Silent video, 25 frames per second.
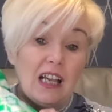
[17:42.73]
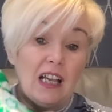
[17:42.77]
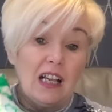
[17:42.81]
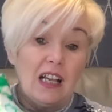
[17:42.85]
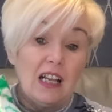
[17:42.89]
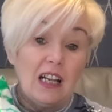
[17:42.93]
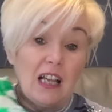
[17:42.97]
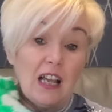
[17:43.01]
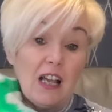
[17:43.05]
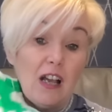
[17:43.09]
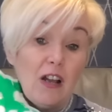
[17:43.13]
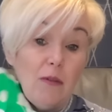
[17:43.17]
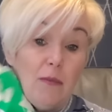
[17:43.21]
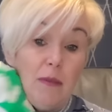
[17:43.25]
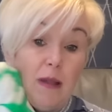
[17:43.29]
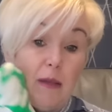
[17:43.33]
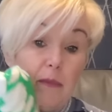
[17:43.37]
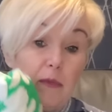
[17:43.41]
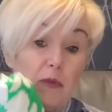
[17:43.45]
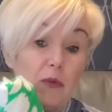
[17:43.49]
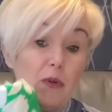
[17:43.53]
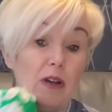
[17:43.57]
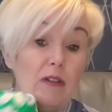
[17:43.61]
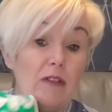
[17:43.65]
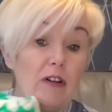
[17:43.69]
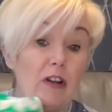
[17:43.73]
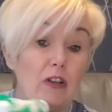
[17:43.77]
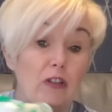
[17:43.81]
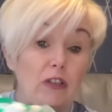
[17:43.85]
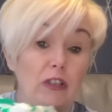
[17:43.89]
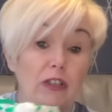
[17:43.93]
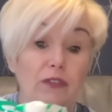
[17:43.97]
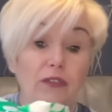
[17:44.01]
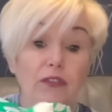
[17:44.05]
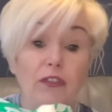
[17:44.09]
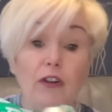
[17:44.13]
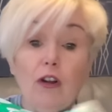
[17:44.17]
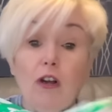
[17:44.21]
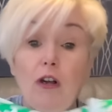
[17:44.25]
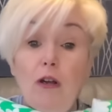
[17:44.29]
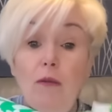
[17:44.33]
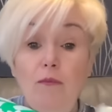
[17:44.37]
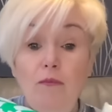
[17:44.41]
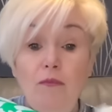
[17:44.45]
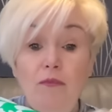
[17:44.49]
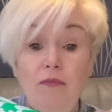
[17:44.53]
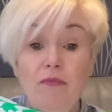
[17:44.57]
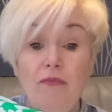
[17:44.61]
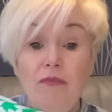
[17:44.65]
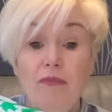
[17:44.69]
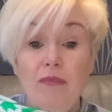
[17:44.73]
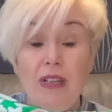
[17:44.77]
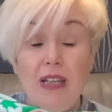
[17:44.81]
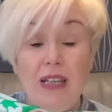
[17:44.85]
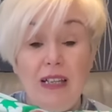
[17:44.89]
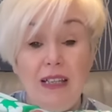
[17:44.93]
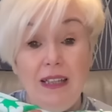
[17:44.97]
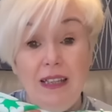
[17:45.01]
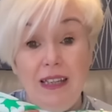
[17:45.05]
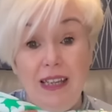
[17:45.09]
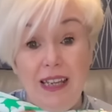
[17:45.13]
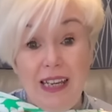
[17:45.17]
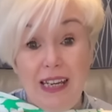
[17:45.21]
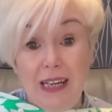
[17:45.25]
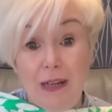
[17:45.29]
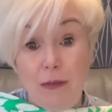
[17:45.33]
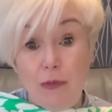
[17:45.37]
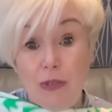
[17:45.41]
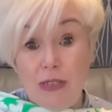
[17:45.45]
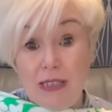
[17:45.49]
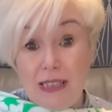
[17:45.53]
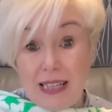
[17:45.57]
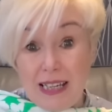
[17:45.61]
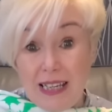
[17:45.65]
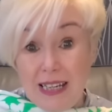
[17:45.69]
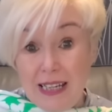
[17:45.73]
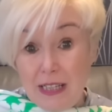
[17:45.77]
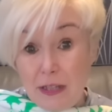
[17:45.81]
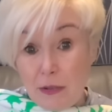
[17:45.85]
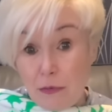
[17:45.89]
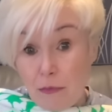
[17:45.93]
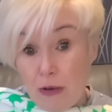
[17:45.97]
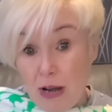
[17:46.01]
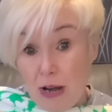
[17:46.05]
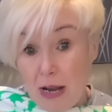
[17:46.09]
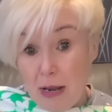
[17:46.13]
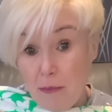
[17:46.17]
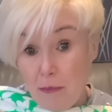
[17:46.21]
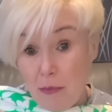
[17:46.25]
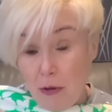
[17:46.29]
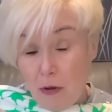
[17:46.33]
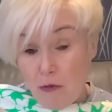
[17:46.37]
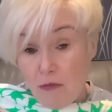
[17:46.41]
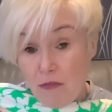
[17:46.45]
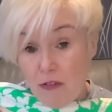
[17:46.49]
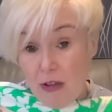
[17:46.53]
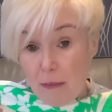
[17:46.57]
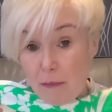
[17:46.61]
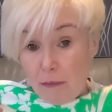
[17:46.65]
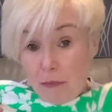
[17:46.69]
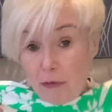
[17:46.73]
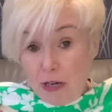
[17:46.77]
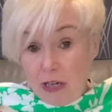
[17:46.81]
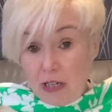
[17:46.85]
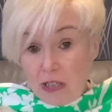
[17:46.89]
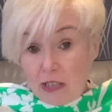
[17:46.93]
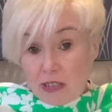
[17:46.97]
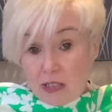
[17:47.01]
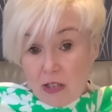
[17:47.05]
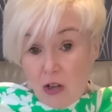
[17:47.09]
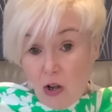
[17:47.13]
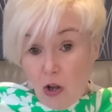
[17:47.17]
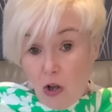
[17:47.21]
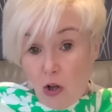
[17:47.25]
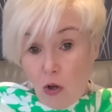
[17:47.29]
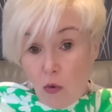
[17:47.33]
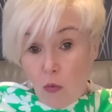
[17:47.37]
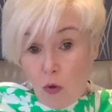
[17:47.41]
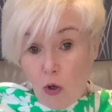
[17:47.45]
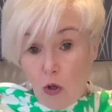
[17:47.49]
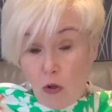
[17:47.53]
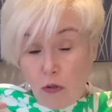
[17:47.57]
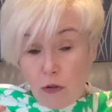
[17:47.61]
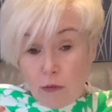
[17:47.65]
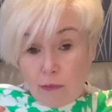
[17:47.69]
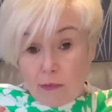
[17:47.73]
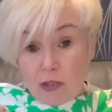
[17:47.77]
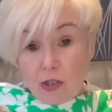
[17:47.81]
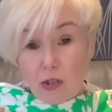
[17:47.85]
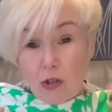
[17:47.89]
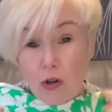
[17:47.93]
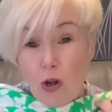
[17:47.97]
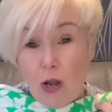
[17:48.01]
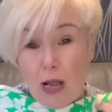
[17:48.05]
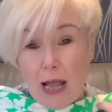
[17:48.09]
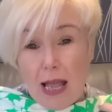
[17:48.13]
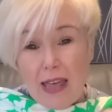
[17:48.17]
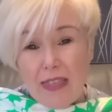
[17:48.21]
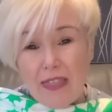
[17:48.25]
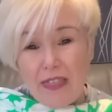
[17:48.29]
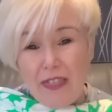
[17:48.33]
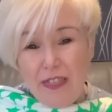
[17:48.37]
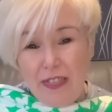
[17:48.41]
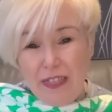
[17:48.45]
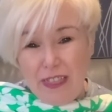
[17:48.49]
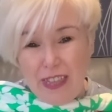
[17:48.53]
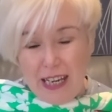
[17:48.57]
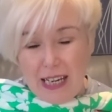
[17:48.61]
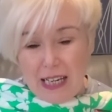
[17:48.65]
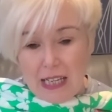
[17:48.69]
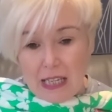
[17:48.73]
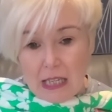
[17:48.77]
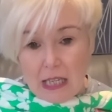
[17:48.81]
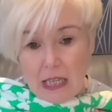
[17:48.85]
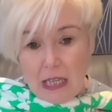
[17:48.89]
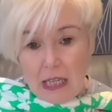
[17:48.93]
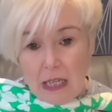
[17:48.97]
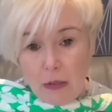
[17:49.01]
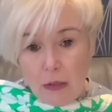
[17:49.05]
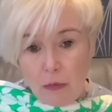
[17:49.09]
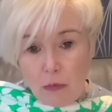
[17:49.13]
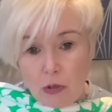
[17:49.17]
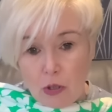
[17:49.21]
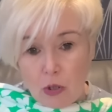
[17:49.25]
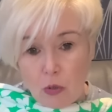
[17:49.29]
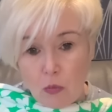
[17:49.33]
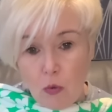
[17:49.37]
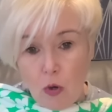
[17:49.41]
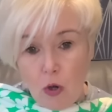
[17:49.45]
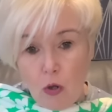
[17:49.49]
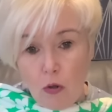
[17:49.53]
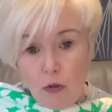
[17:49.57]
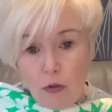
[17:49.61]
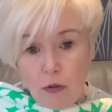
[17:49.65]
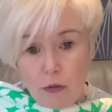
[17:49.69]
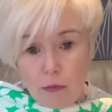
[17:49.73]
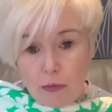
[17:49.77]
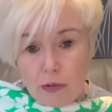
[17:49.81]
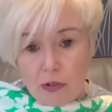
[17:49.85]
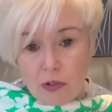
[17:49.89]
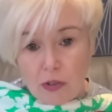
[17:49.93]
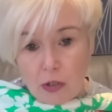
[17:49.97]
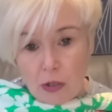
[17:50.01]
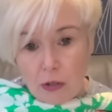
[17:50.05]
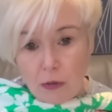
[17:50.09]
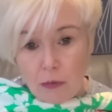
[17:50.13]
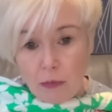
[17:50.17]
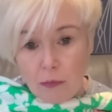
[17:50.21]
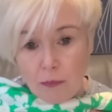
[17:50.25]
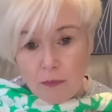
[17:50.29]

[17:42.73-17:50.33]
Can't remember where I got it from. It was either Rainbow Fabrics or Walthamstow. I think it was Walthamstow.